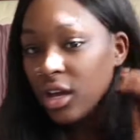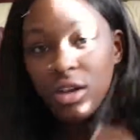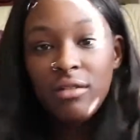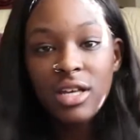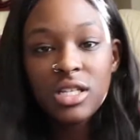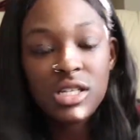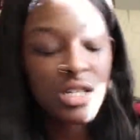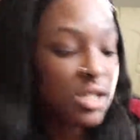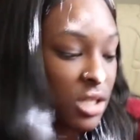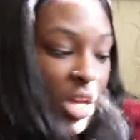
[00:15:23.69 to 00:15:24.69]
You're
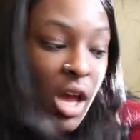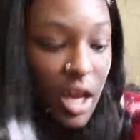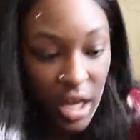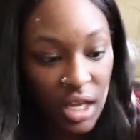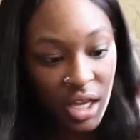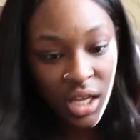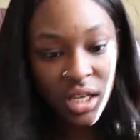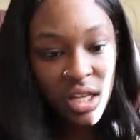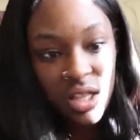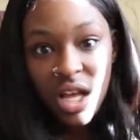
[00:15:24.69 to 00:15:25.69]
racist.
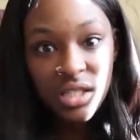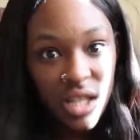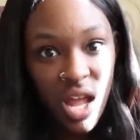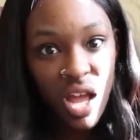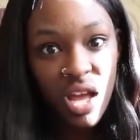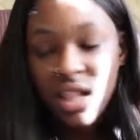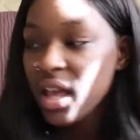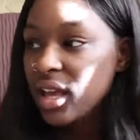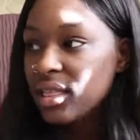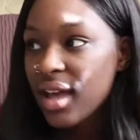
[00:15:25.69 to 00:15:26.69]
And that's that.
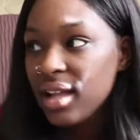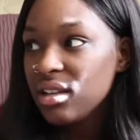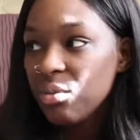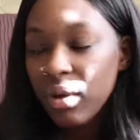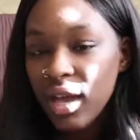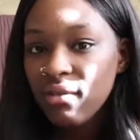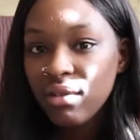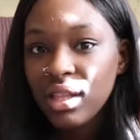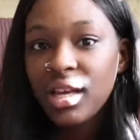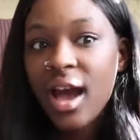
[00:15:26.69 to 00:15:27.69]
Like, that debate
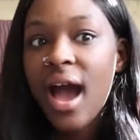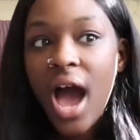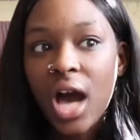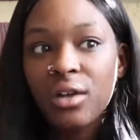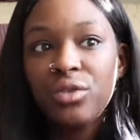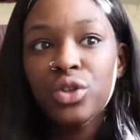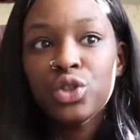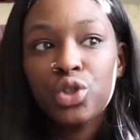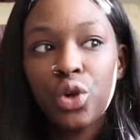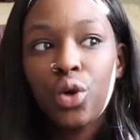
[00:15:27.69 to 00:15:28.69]
really got out of
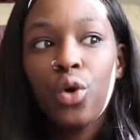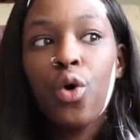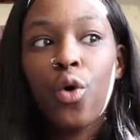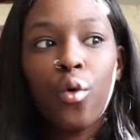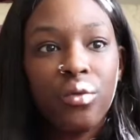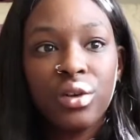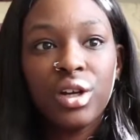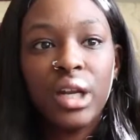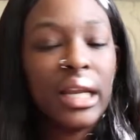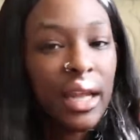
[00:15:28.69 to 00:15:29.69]
control
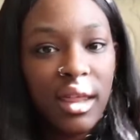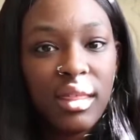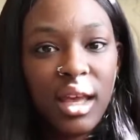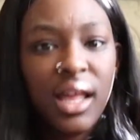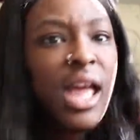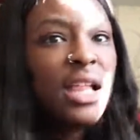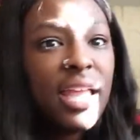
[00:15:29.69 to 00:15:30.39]
over nothing.